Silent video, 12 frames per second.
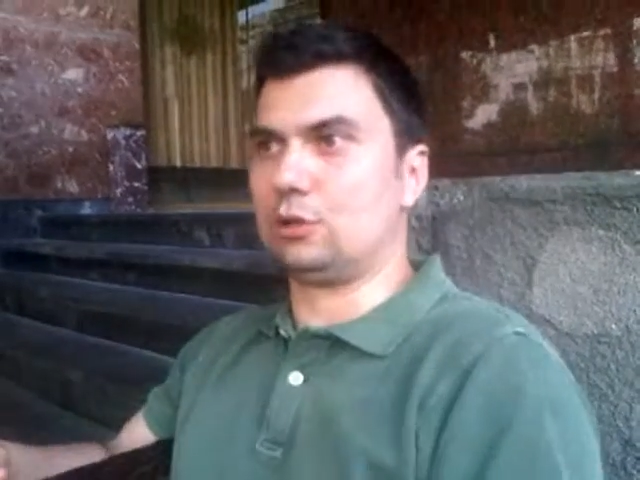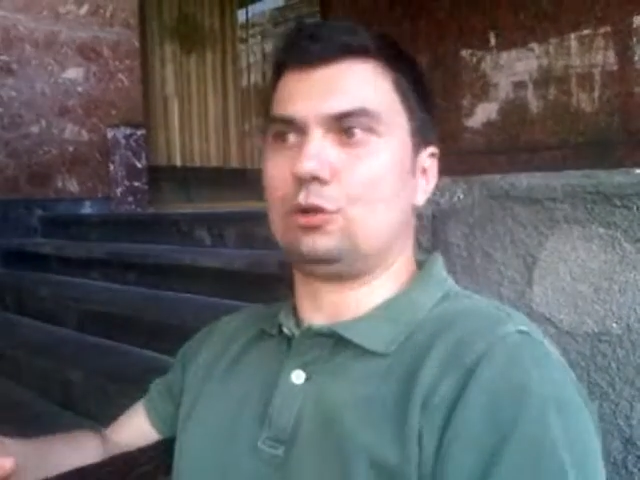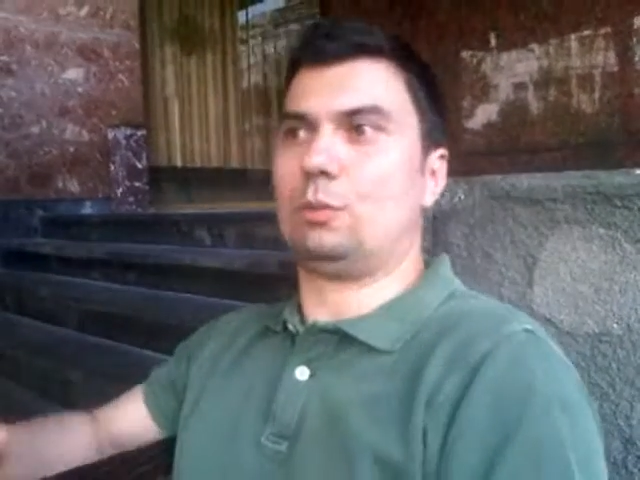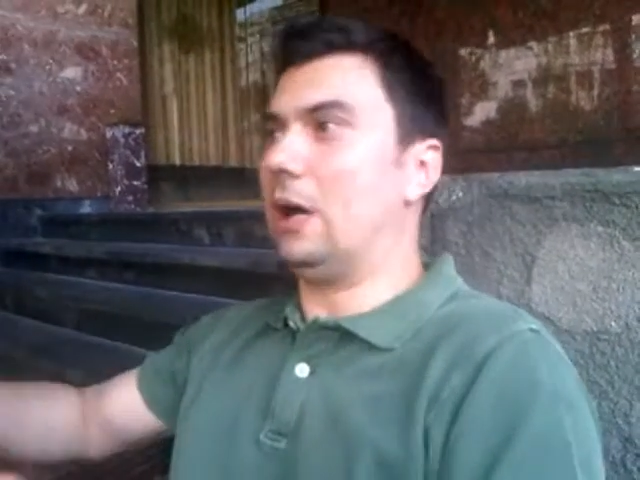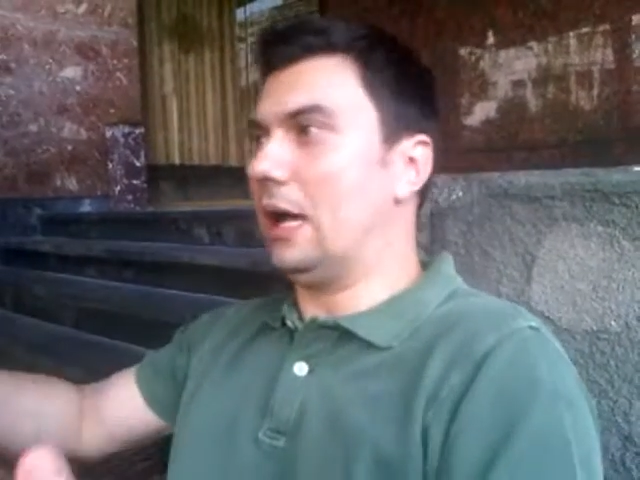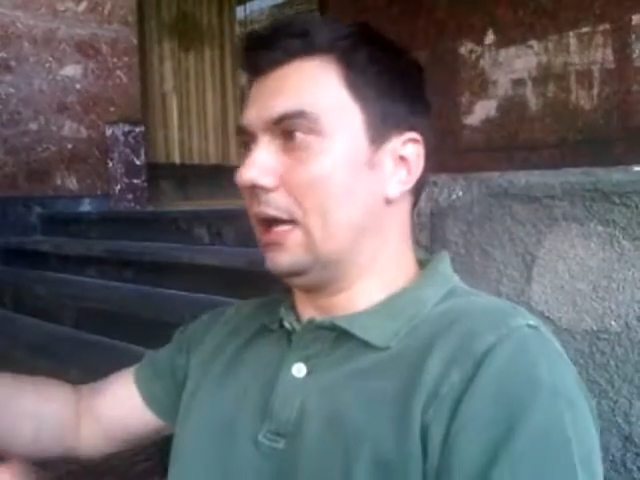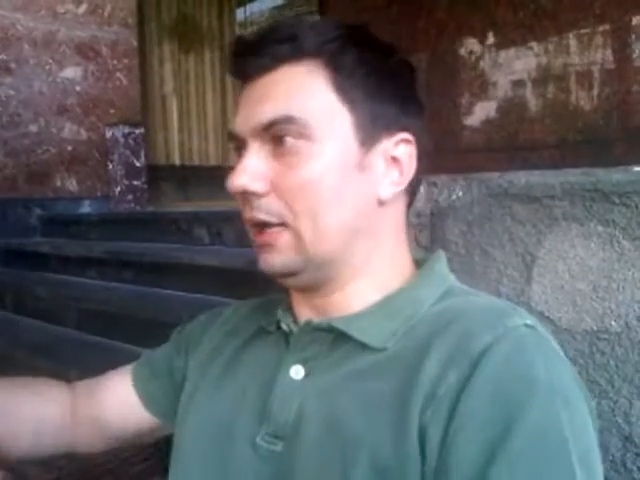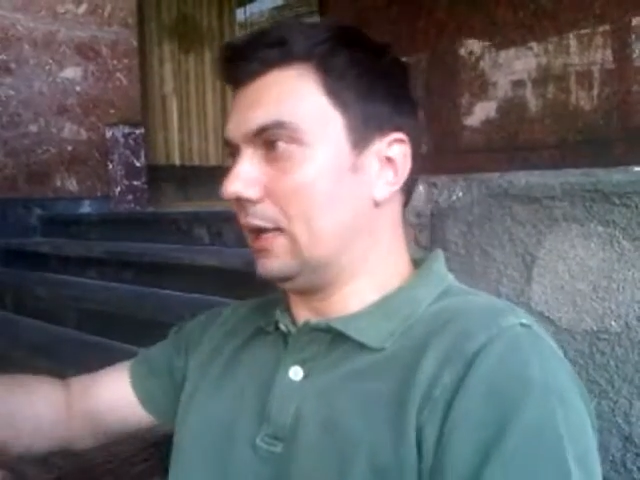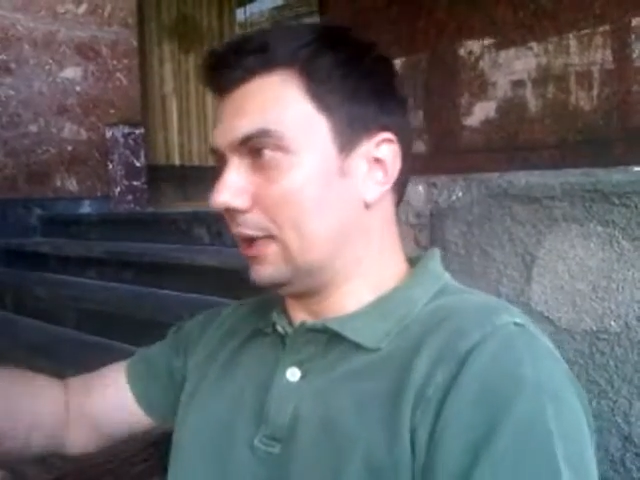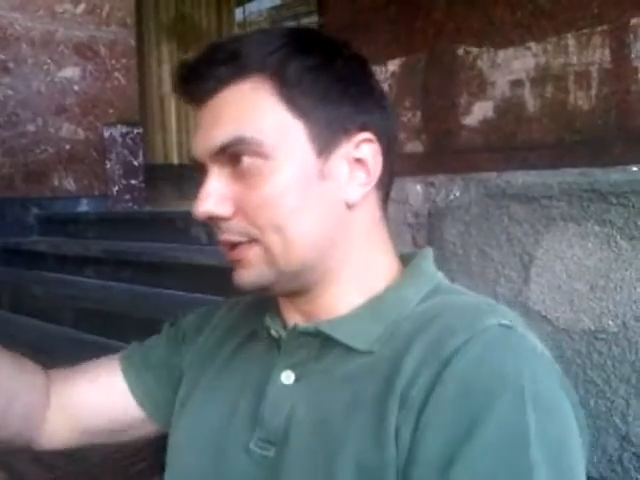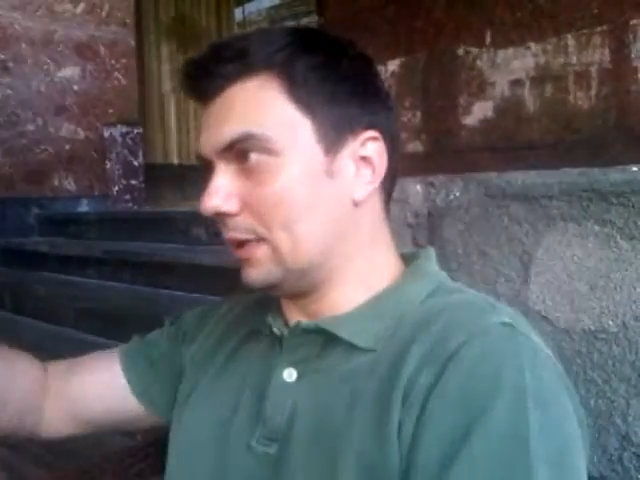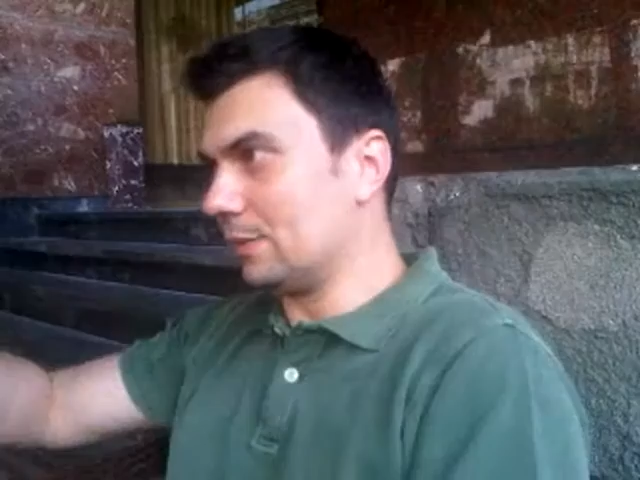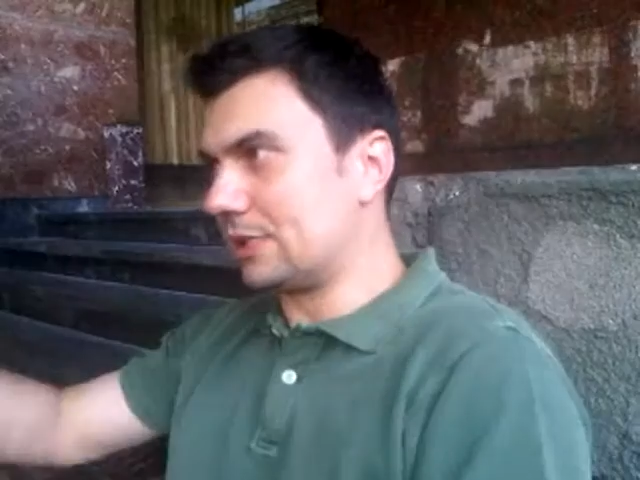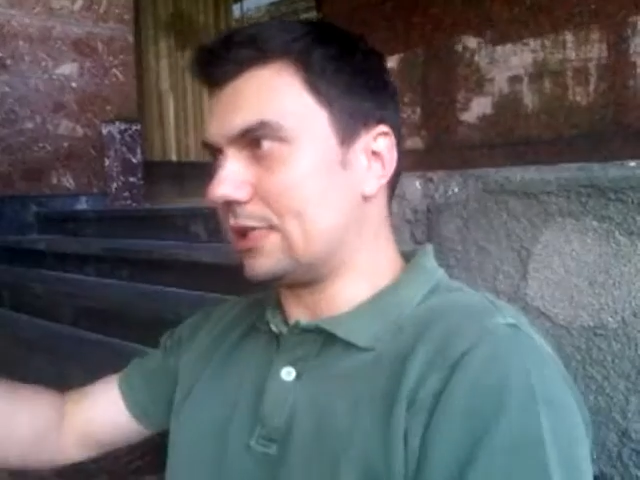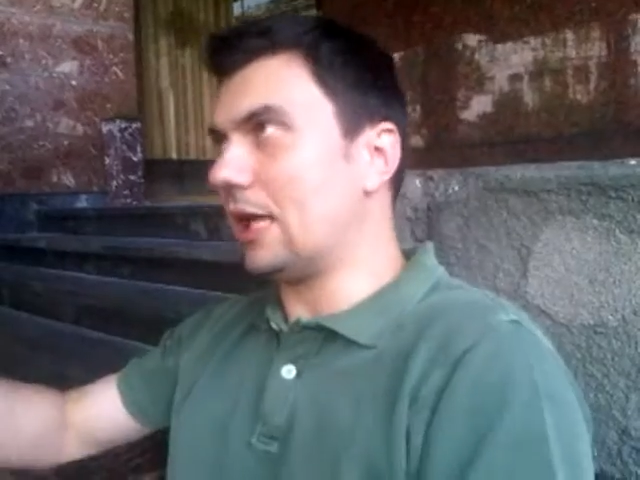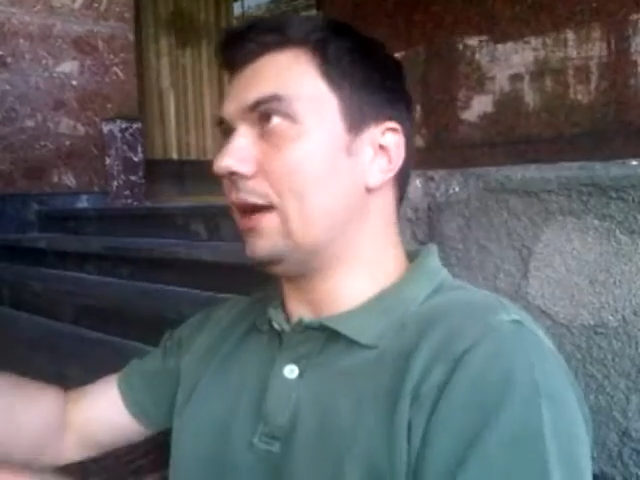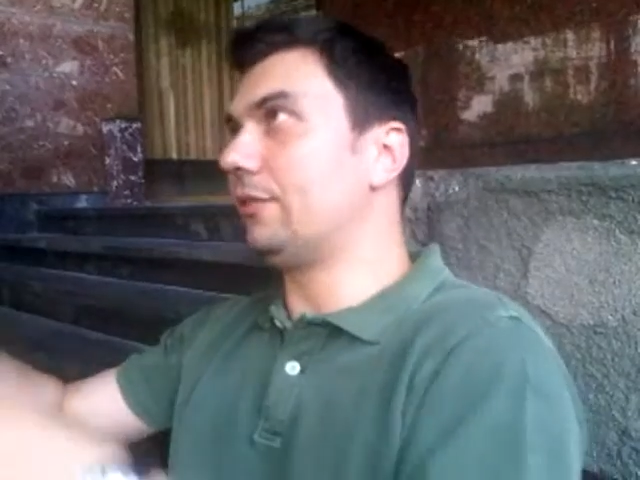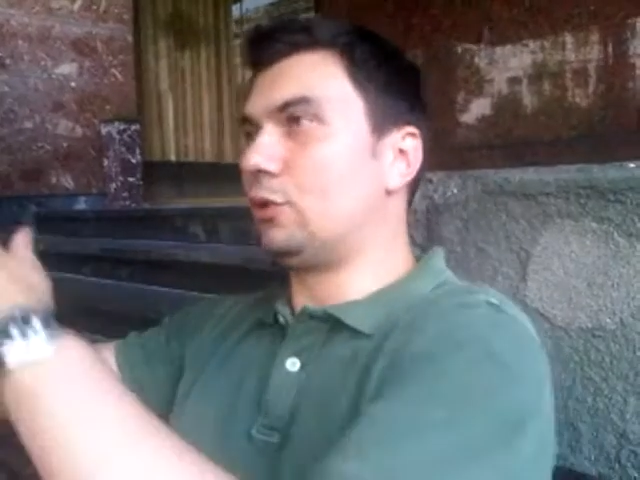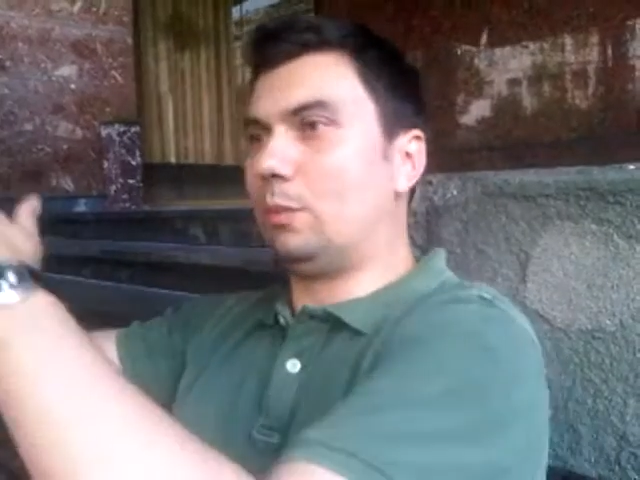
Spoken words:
to buy, like, some stuff,